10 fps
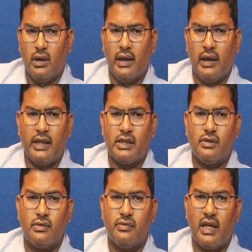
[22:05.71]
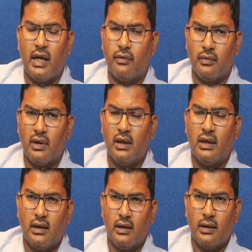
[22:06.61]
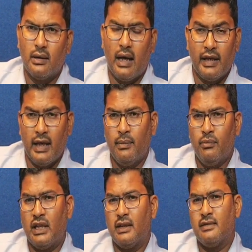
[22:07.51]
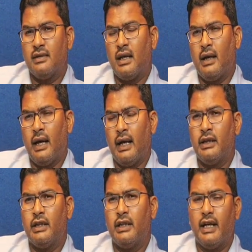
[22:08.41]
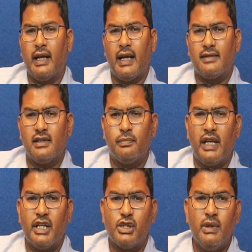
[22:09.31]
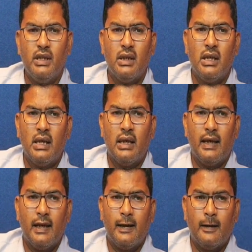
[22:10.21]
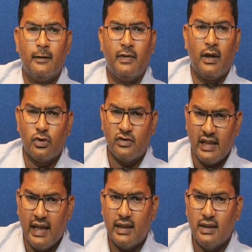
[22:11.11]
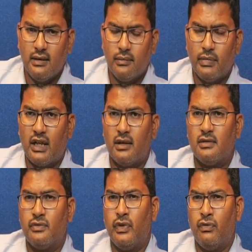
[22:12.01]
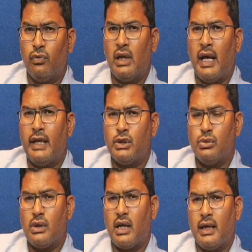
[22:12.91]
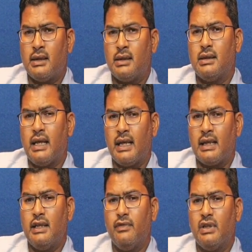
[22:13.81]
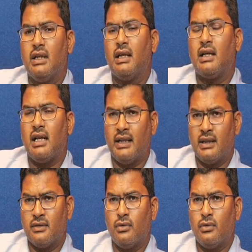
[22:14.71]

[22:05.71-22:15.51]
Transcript: And next we have IAM, that is identity and access management, and we have to select because we would like to connect directly within a client.